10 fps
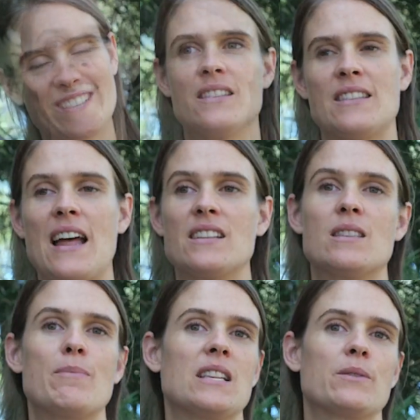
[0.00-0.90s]
So that's
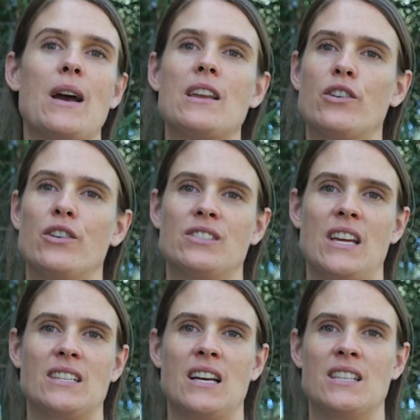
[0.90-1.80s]
the best way to
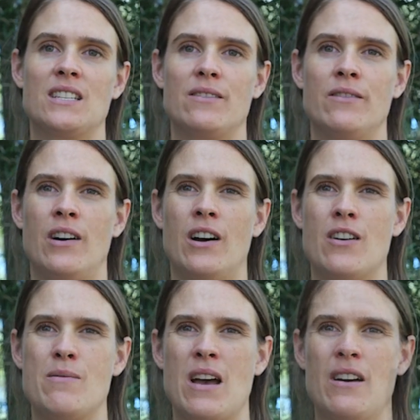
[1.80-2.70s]
contact us via
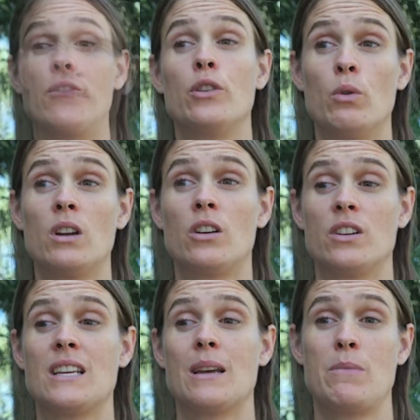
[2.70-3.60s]
email. If you want to
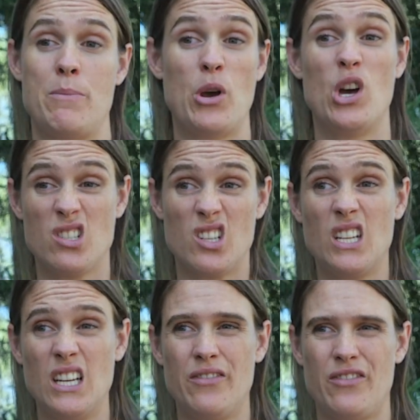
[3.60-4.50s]
contact me
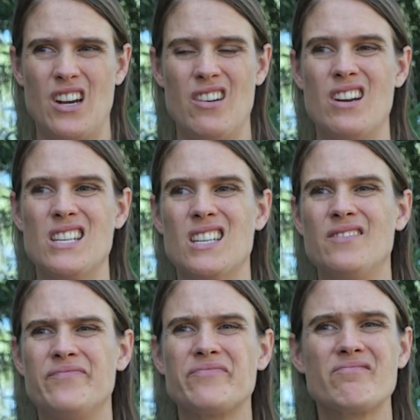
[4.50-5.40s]
personally for any
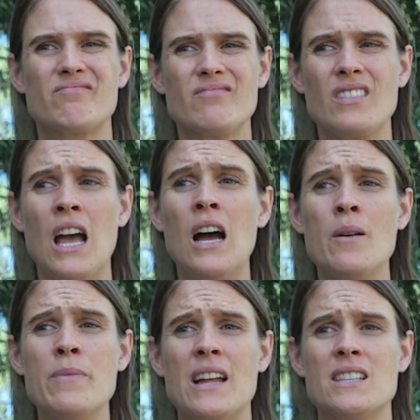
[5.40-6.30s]
reason,
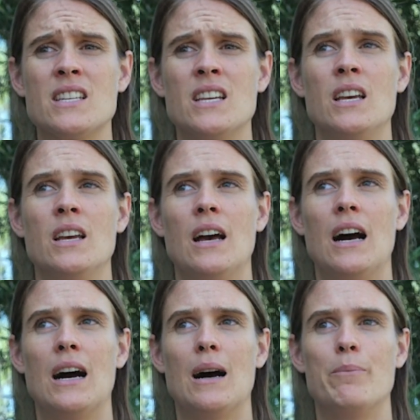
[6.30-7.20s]
that's
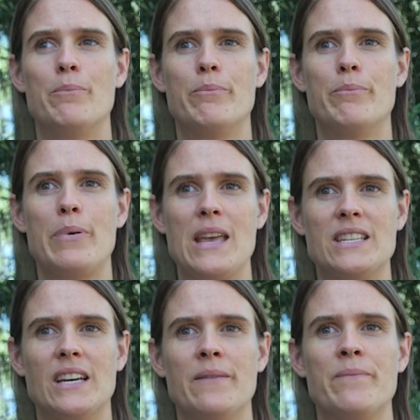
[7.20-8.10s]

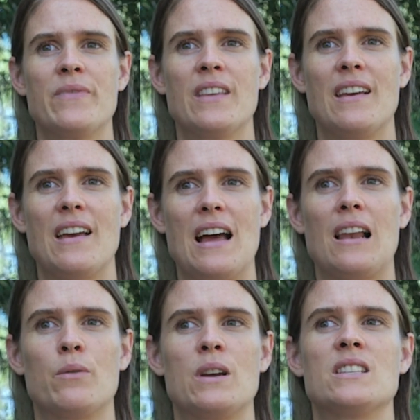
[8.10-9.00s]

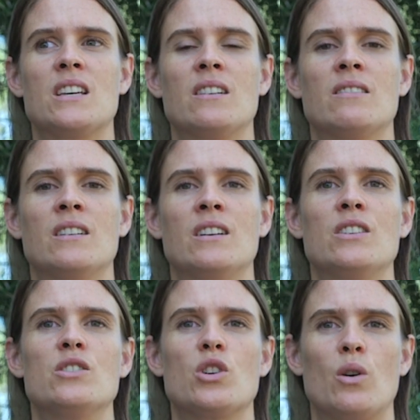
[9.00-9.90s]

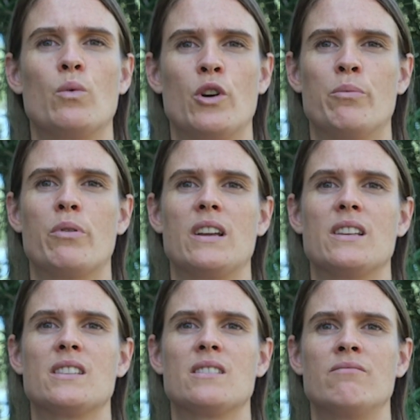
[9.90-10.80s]

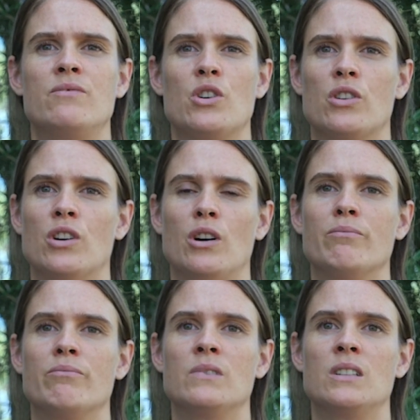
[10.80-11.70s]
peteraloisa.wordpress.com.